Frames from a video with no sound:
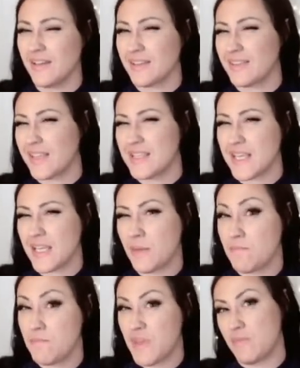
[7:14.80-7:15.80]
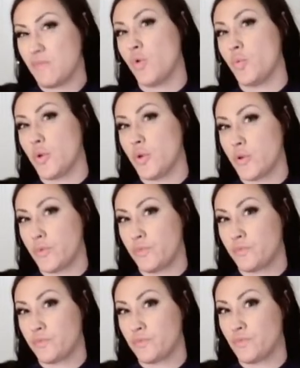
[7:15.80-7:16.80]
they take a bit more work.
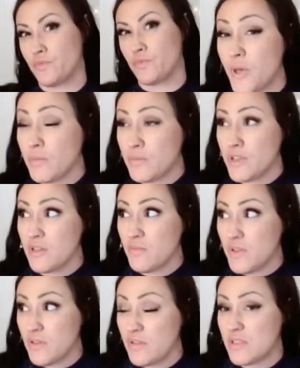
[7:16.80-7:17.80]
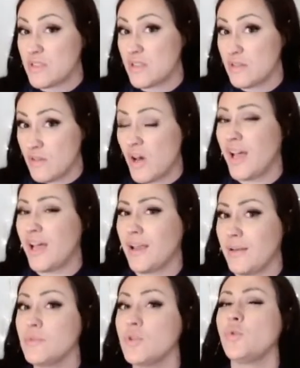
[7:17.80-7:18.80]
But I'm going to be honest though, I
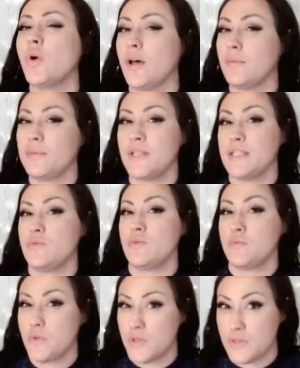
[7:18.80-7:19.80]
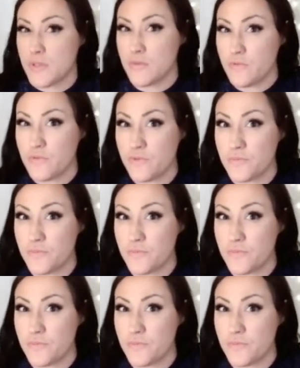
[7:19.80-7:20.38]
am quite pleased with myself.